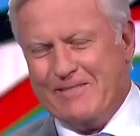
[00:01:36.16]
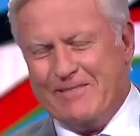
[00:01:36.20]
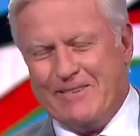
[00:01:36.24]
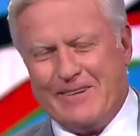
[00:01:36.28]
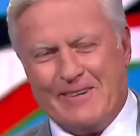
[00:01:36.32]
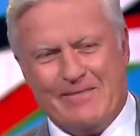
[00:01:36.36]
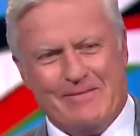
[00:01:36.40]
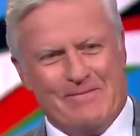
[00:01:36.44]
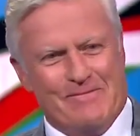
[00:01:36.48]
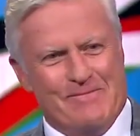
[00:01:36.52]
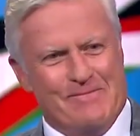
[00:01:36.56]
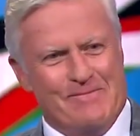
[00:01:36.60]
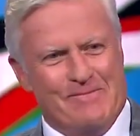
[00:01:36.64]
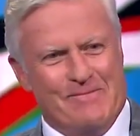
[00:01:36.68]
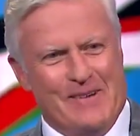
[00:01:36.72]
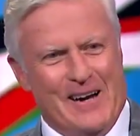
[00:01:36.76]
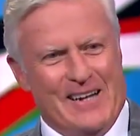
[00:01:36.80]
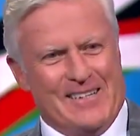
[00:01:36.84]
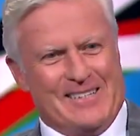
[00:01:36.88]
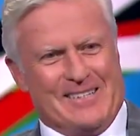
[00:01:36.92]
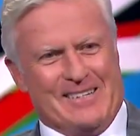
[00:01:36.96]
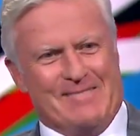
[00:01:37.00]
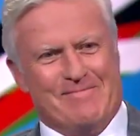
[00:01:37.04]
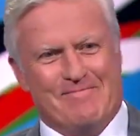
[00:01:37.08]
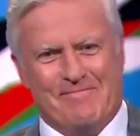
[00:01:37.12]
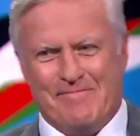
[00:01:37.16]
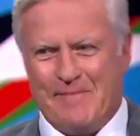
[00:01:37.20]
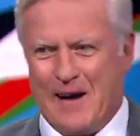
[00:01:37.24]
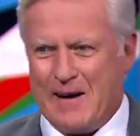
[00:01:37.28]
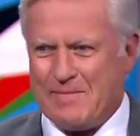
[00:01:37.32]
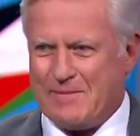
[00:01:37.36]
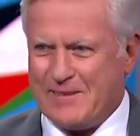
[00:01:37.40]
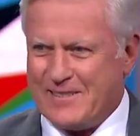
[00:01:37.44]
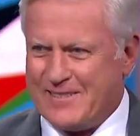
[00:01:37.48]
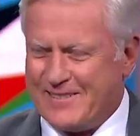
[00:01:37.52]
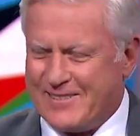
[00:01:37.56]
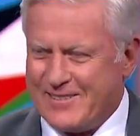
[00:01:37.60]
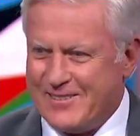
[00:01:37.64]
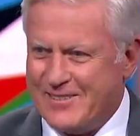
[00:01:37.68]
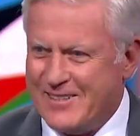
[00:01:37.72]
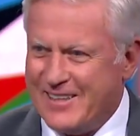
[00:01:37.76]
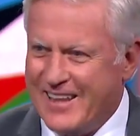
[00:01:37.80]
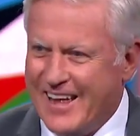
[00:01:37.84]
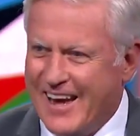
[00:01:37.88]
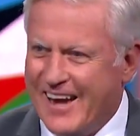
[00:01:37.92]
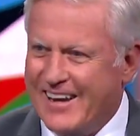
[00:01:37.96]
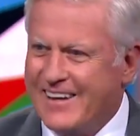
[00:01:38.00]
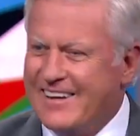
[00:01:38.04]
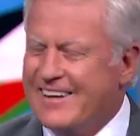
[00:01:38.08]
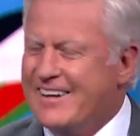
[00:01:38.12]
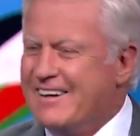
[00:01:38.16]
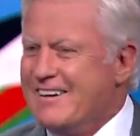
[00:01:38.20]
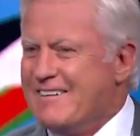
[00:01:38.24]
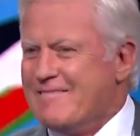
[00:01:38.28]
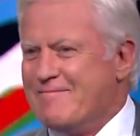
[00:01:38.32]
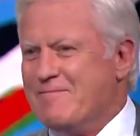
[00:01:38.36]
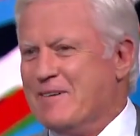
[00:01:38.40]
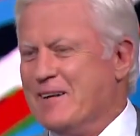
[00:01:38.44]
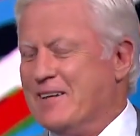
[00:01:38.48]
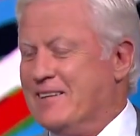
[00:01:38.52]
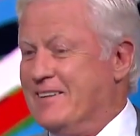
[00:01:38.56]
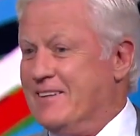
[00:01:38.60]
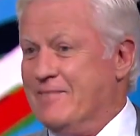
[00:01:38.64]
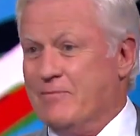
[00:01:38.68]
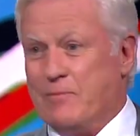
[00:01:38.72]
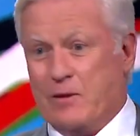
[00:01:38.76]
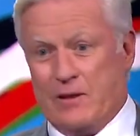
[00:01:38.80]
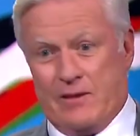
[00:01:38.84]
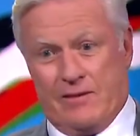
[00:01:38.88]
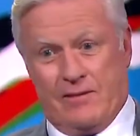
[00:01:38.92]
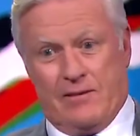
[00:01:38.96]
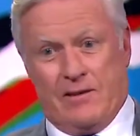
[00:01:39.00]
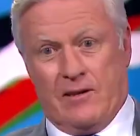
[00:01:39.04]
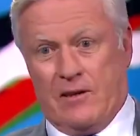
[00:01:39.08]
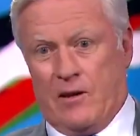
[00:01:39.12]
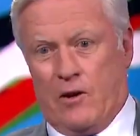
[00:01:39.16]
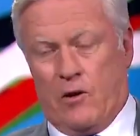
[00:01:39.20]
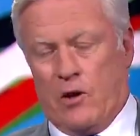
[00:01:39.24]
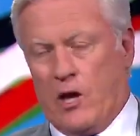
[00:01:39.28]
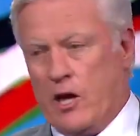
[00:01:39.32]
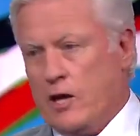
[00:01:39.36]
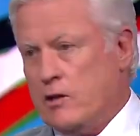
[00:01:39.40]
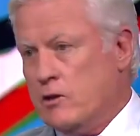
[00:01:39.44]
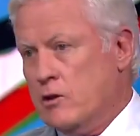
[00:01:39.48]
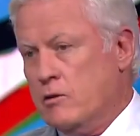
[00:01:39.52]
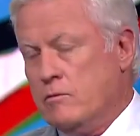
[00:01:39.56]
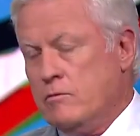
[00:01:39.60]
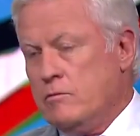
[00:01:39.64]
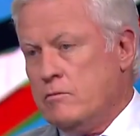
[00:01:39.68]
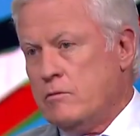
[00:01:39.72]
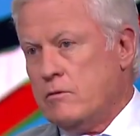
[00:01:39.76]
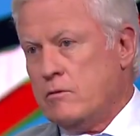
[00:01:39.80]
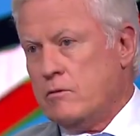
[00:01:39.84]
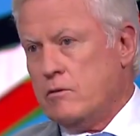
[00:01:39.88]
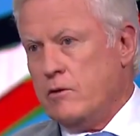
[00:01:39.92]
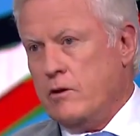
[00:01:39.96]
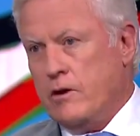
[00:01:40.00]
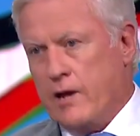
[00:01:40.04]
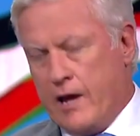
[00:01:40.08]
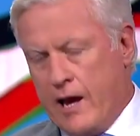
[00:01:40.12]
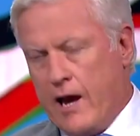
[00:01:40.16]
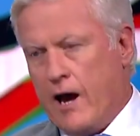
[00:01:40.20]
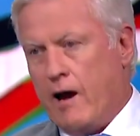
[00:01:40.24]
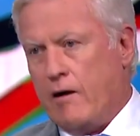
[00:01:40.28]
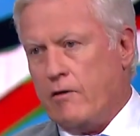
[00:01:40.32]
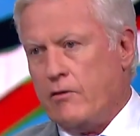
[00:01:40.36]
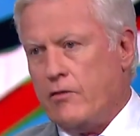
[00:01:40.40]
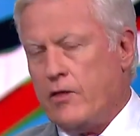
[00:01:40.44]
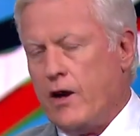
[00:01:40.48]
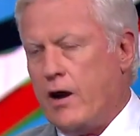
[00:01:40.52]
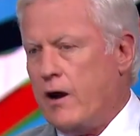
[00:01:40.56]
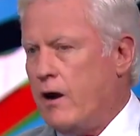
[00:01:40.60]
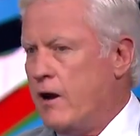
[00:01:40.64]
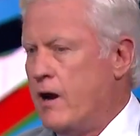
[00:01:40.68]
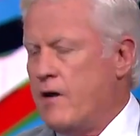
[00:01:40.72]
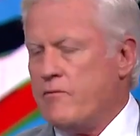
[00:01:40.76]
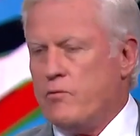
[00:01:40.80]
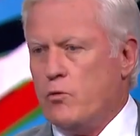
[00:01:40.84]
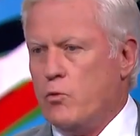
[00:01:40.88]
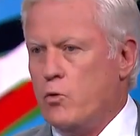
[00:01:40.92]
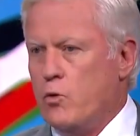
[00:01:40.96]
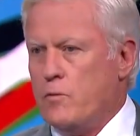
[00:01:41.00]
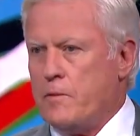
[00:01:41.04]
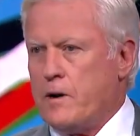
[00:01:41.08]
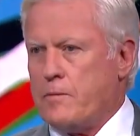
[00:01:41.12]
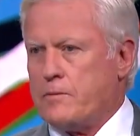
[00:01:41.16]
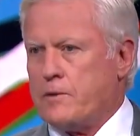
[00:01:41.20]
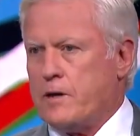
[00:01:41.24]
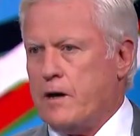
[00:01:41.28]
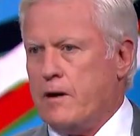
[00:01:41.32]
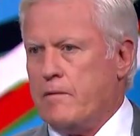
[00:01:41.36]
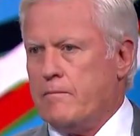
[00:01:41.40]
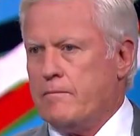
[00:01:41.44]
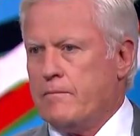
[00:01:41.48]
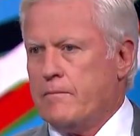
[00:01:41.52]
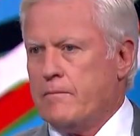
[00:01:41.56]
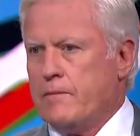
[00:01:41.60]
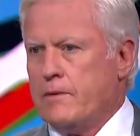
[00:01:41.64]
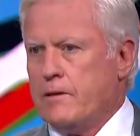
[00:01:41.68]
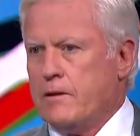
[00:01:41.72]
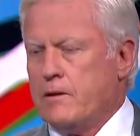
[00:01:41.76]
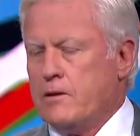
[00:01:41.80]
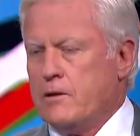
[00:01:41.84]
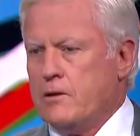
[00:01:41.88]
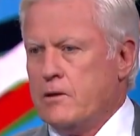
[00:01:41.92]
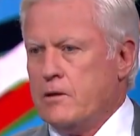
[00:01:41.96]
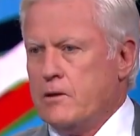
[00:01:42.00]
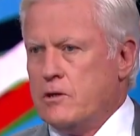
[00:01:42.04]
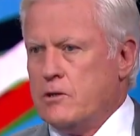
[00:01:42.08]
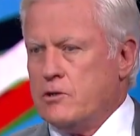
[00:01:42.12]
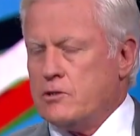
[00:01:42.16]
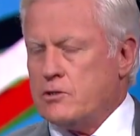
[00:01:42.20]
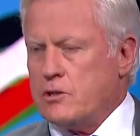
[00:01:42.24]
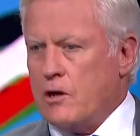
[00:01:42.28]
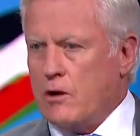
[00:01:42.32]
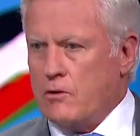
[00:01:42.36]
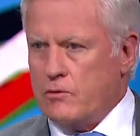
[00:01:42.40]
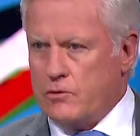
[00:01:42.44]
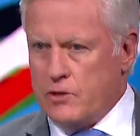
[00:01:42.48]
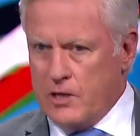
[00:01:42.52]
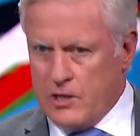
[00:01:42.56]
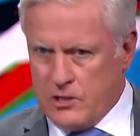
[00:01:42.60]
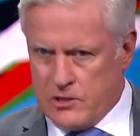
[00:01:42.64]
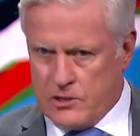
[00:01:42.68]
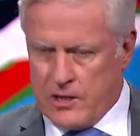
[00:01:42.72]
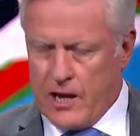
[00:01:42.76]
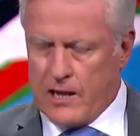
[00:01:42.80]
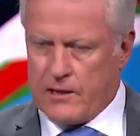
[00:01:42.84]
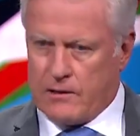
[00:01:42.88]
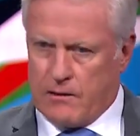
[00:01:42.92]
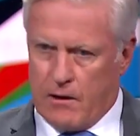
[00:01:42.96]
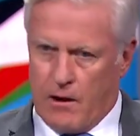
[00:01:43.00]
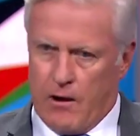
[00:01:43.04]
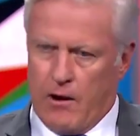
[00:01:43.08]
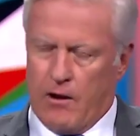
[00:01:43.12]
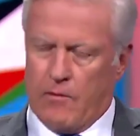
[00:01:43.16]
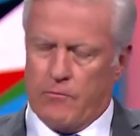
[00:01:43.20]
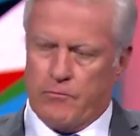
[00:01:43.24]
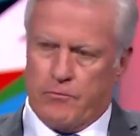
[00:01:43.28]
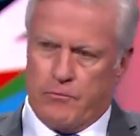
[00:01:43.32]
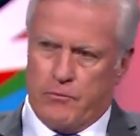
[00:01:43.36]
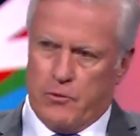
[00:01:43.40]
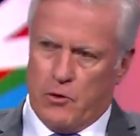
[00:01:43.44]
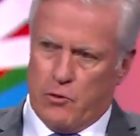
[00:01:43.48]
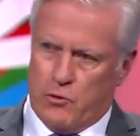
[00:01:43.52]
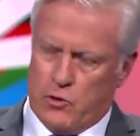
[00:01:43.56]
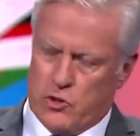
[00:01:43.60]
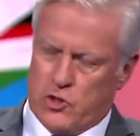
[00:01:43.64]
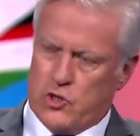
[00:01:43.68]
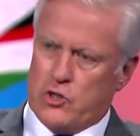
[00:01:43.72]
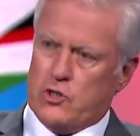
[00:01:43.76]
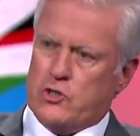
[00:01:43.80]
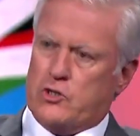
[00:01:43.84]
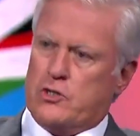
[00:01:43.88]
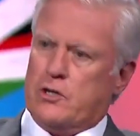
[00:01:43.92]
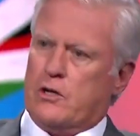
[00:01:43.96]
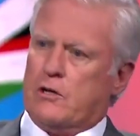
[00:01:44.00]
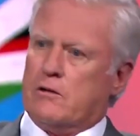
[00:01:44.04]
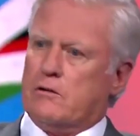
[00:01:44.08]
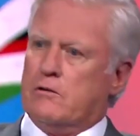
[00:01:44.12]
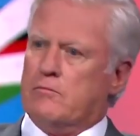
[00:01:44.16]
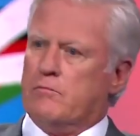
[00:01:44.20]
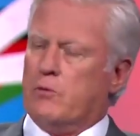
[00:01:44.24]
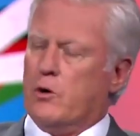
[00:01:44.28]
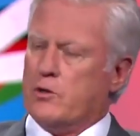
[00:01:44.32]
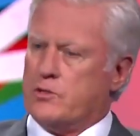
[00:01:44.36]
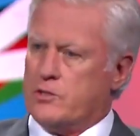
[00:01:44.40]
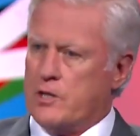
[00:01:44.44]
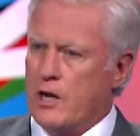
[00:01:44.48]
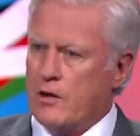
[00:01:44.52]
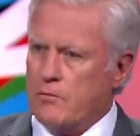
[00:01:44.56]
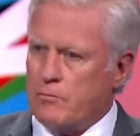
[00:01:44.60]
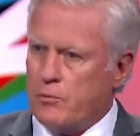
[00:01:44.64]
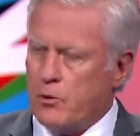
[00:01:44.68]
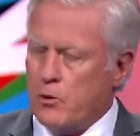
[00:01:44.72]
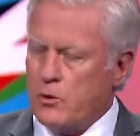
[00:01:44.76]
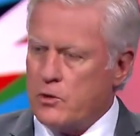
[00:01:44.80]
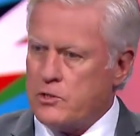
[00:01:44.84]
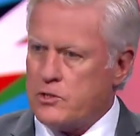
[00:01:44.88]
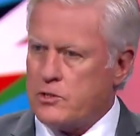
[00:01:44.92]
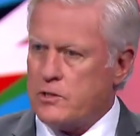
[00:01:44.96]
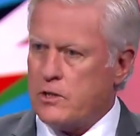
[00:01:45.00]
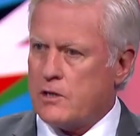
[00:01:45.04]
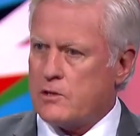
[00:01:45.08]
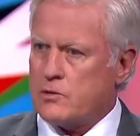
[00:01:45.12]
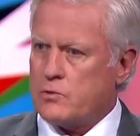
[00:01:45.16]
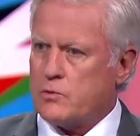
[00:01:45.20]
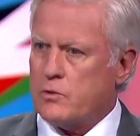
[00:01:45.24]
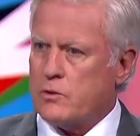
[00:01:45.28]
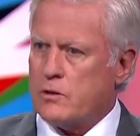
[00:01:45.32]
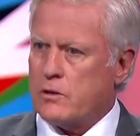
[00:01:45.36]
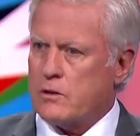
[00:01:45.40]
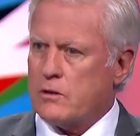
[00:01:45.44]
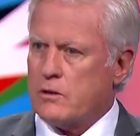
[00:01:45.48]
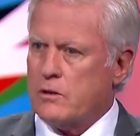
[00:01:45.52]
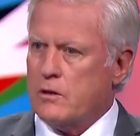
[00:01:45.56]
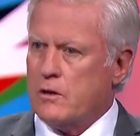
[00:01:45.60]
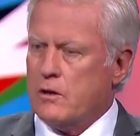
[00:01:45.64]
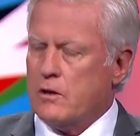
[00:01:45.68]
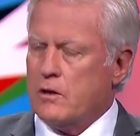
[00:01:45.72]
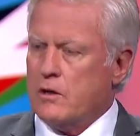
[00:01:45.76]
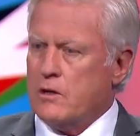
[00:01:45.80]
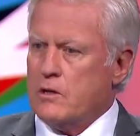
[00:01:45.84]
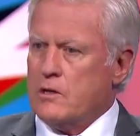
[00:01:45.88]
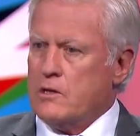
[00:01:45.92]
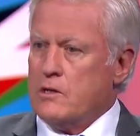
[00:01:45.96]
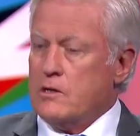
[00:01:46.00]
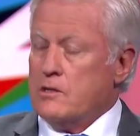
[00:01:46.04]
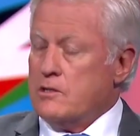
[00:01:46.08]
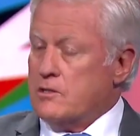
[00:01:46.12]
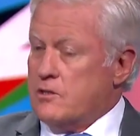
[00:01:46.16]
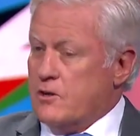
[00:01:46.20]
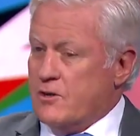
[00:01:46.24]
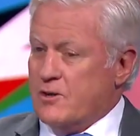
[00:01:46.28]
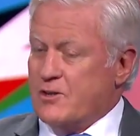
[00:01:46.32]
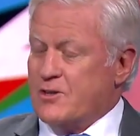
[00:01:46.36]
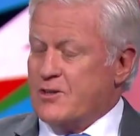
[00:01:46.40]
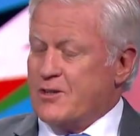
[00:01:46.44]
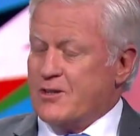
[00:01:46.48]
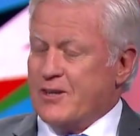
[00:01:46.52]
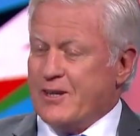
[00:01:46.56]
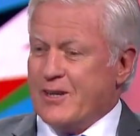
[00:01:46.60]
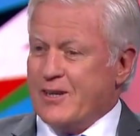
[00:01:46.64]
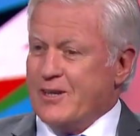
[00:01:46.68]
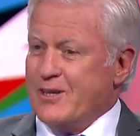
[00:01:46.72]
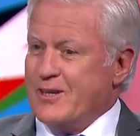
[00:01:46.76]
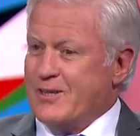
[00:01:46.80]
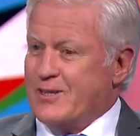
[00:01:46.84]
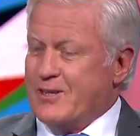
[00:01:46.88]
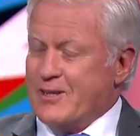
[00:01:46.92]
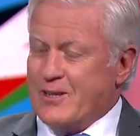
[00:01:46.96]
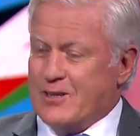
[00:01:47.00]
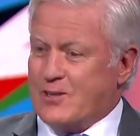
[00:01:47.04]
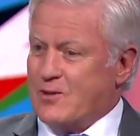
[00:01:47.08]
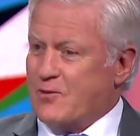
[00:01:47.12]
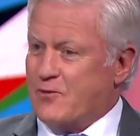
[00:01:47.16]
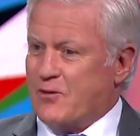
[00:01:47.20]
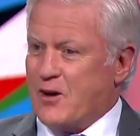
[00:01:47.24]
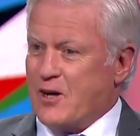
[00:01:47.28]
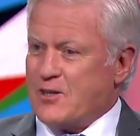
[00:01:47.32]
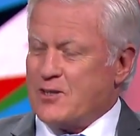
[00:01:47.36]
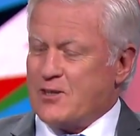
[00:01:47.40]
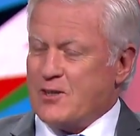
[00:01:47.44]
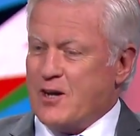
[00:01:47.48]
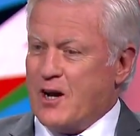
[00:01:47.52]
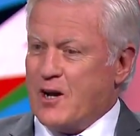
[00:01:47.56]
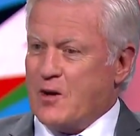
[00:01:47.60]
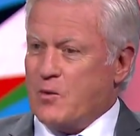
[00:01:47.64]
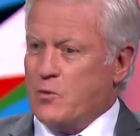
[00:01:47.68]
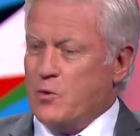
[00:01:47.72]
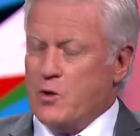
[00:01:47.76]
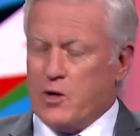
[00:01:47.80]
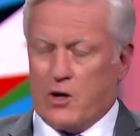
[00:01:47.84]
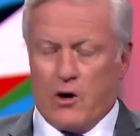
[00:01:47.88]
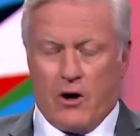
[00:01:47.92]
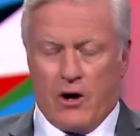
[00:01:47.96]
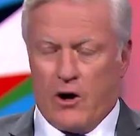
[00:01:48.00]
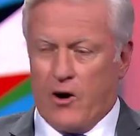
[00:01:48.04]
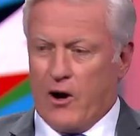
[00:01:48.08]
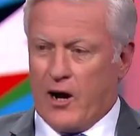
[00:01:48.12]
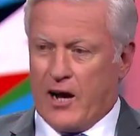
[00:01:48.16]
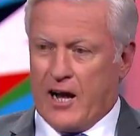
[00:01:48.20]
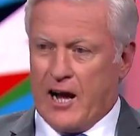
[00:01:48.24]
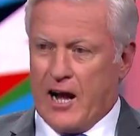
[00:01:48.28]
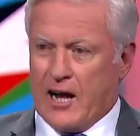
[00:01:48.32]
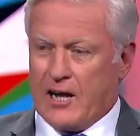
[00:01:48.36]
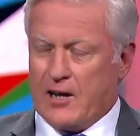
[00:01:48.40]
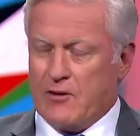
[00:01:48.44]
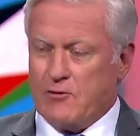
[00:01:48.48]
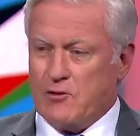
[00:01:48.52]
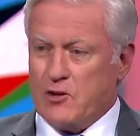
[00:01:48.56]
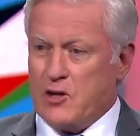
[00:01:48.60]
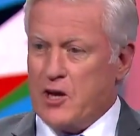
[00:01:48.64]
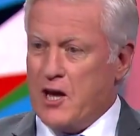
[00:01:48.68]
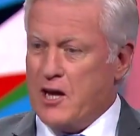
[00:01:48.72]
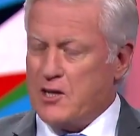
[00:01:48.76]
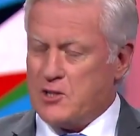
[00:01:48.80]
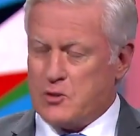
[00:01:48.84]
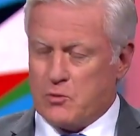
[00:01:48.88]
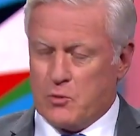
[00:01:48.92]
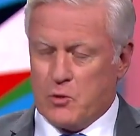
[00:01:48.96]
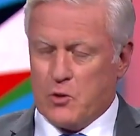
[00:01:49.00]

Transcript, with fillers: What a bunch of muppets doing that. But but England now they don't have a warm up game. Mm. So is that going to reduce England by ten points next week? So it's uh, it's it's a fascinating week. I, I can't give you the answer.